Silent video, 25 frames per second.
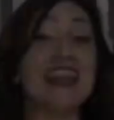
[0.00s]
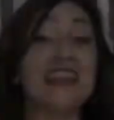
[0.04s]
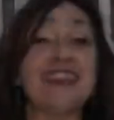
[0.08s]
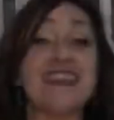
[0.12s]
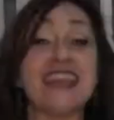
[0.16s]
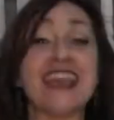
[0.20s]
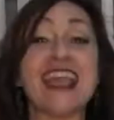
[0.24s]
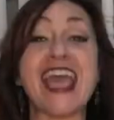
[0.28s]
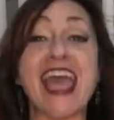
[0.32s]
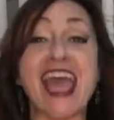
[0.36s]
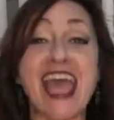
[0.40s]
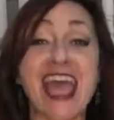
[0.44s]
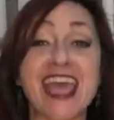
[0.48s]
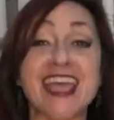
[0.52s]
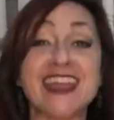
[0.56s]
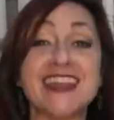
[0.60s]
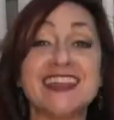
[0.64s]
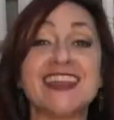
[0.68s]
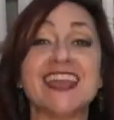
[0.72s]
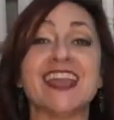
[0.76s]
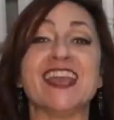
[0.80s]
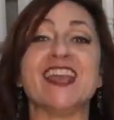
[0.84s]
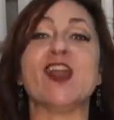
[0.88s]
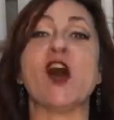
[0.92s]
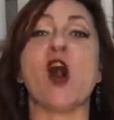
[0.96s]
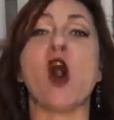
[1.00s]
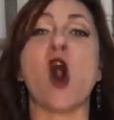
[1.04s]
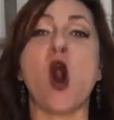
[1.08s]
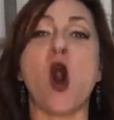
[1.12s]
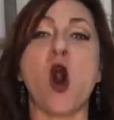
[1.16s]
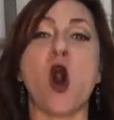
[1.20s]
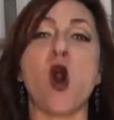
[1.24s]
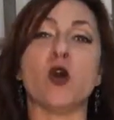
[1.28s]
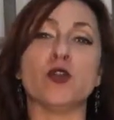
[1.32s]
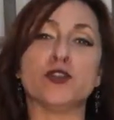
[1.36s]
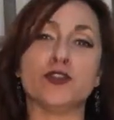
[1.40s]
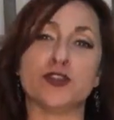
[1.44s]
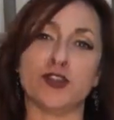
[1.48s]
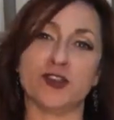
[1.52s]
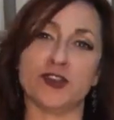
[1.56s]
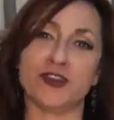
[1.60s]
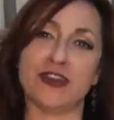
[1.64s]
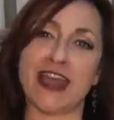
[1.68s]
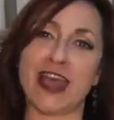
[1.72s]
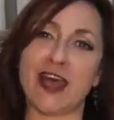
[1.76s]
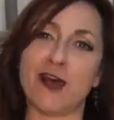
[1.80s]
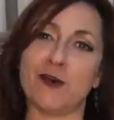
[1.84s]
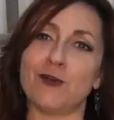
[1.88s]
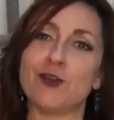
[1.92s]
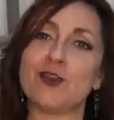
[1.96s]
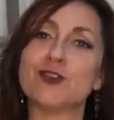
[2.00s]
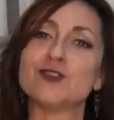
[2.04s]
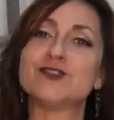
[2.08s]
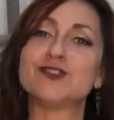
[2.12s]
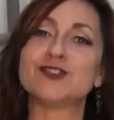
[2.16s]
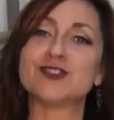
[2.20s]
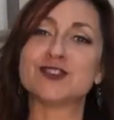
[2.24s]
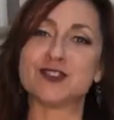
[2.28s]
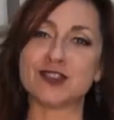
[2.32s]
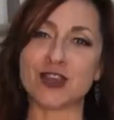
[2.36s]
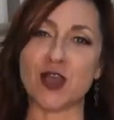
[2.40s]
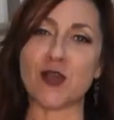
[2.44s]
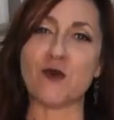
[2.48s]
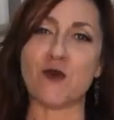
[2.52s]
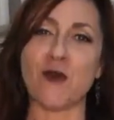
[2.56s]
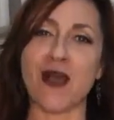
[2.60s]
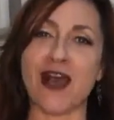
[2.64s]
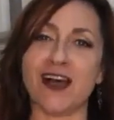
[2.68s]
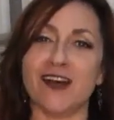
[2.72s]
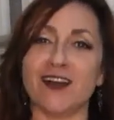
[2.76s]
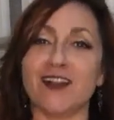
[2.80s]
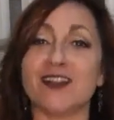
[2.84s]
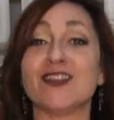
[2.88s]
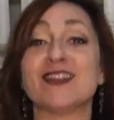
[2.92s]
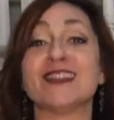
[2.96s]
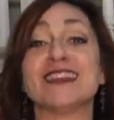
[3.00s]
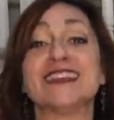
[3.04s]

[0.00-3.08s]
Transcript: in the end, it all turned out so well.